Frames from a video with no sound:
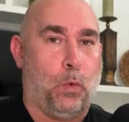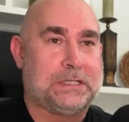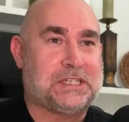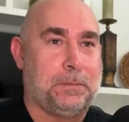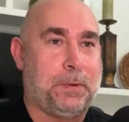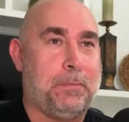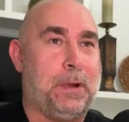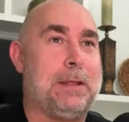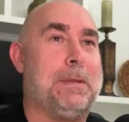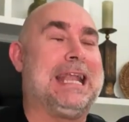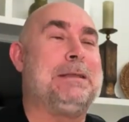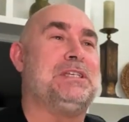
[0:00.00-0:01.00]
What's up, everybody?
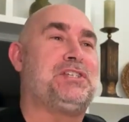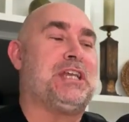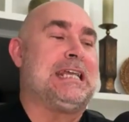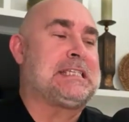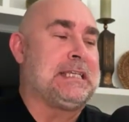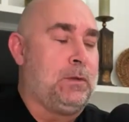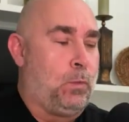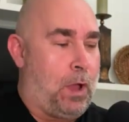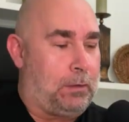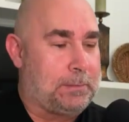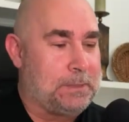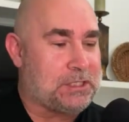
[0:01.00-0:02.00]
My name is Jason, and
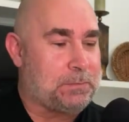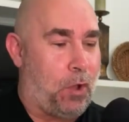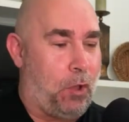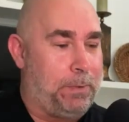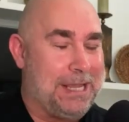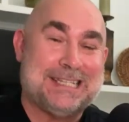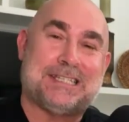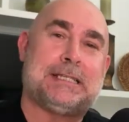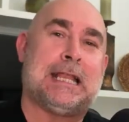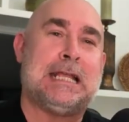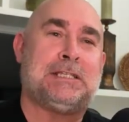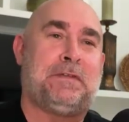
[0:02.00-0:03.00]
welcome to Small Biz. In
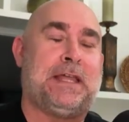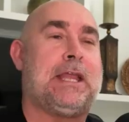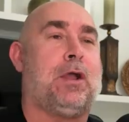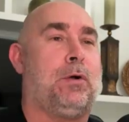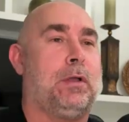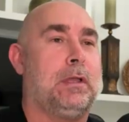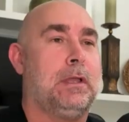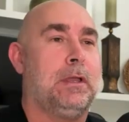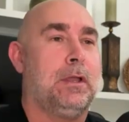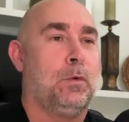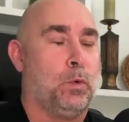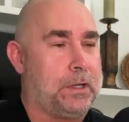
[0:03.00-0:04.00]
today's video,
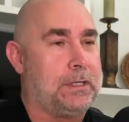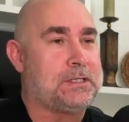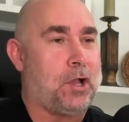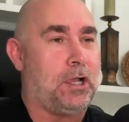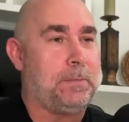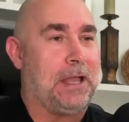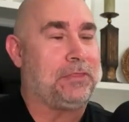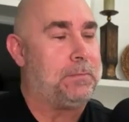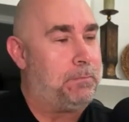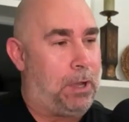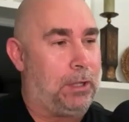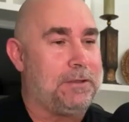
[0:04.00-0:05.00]
we're going to talk about the
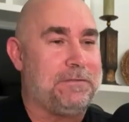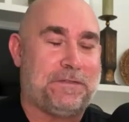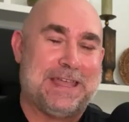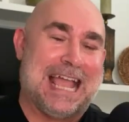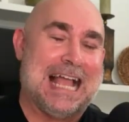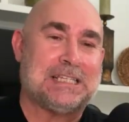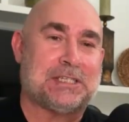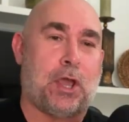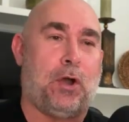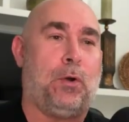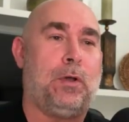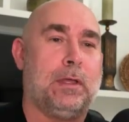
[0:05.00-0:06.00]
Mullen
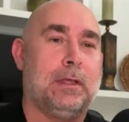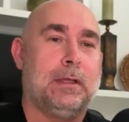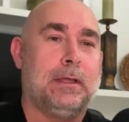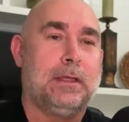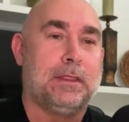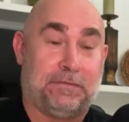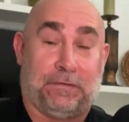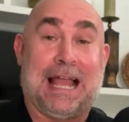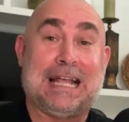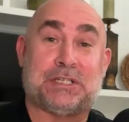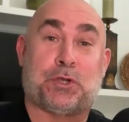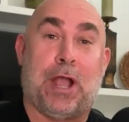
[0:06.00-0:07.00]
fiasco, the
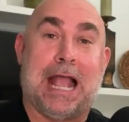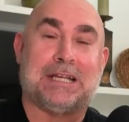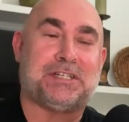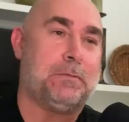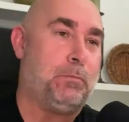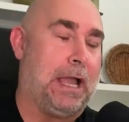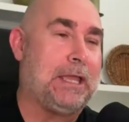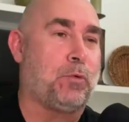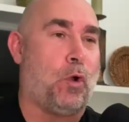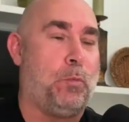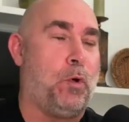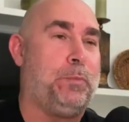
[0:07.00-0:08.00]
flash crash in
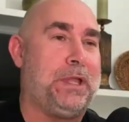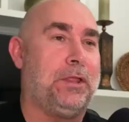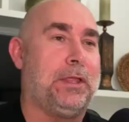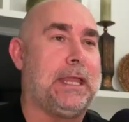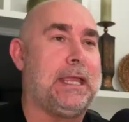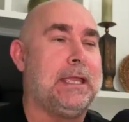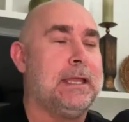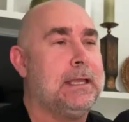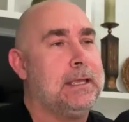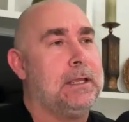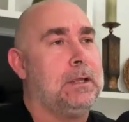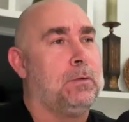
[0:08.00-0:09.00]
micro mobility,
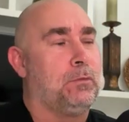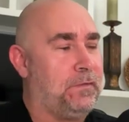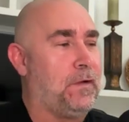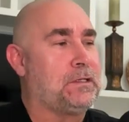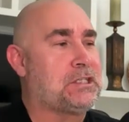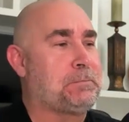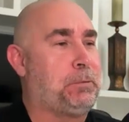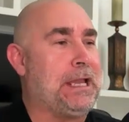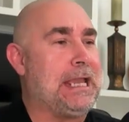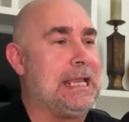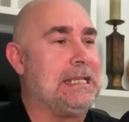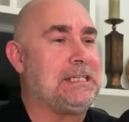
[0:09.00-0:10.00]
reverse
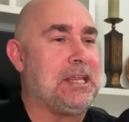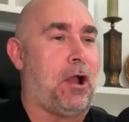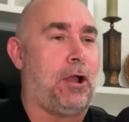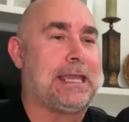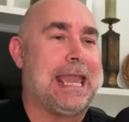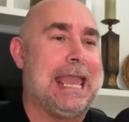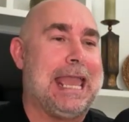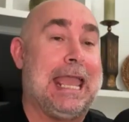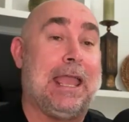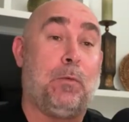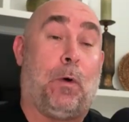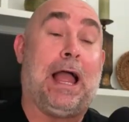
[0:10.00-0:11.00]
split in
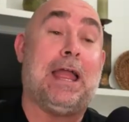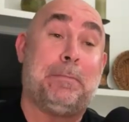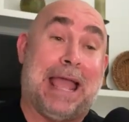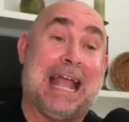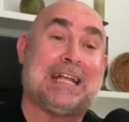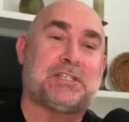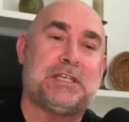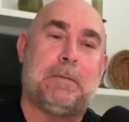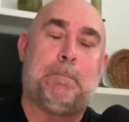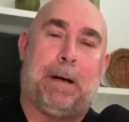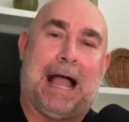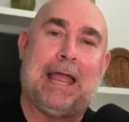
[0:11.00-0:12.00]
TRKA, and why I'm actually a
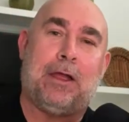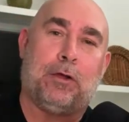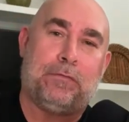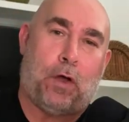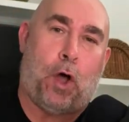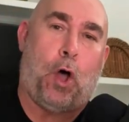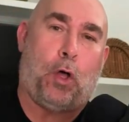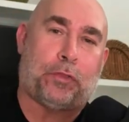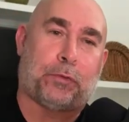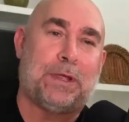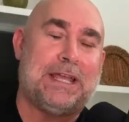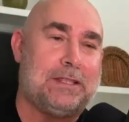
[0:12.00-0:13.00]
buyer of all
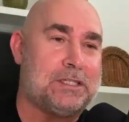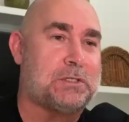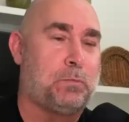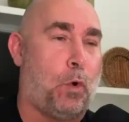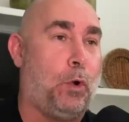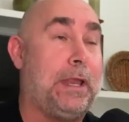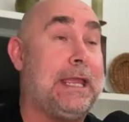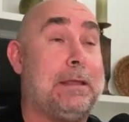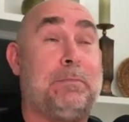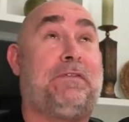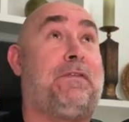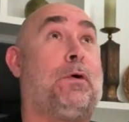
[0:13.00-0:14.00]
three this morning.
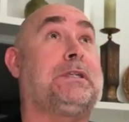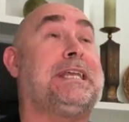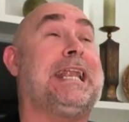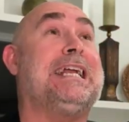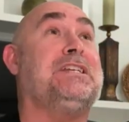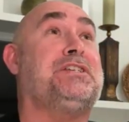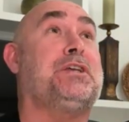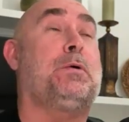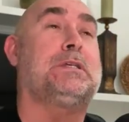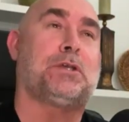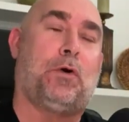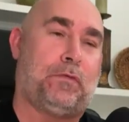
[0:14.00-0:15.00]
And before today's
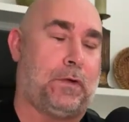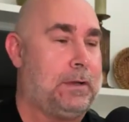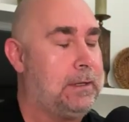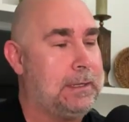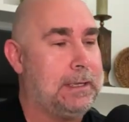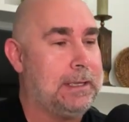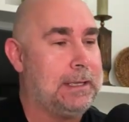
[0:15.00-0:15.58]
show is over,